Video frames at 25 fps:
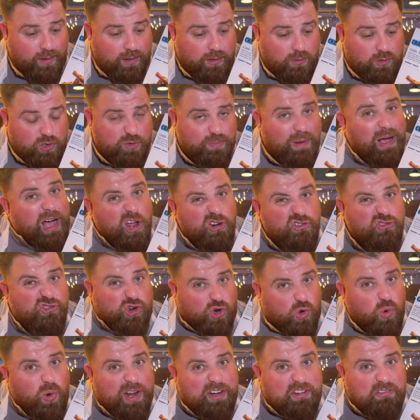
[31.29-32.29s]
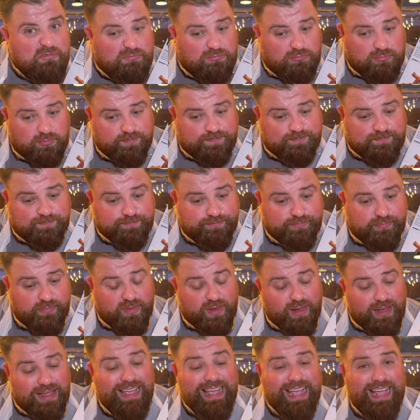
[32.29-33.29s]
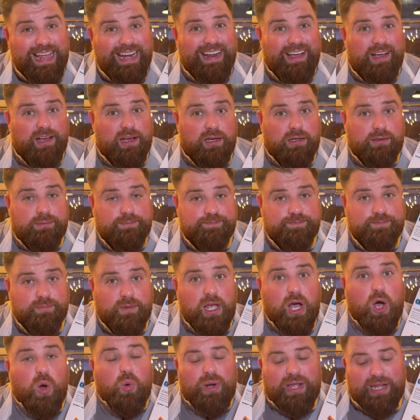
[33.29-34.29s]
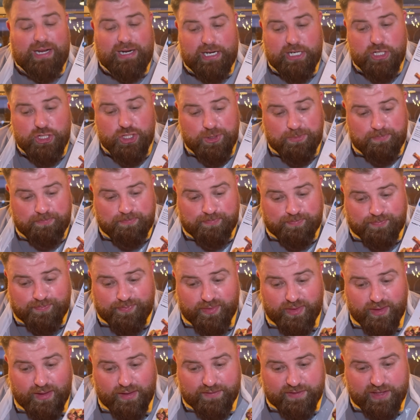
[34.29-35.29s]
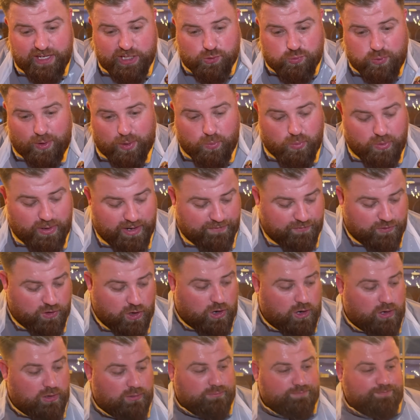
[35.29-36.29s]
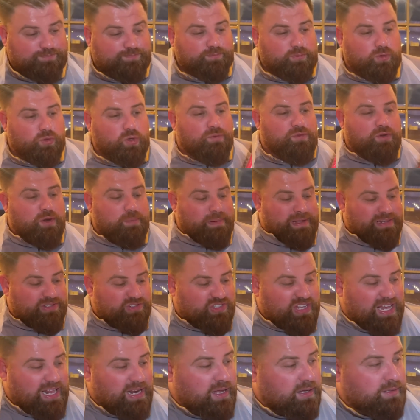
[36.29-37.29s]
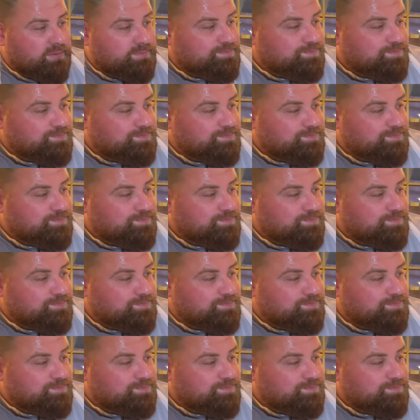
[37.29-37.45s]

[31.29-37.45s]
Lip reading: It's about 100 quid in old English. This one we've got, go for the best seller.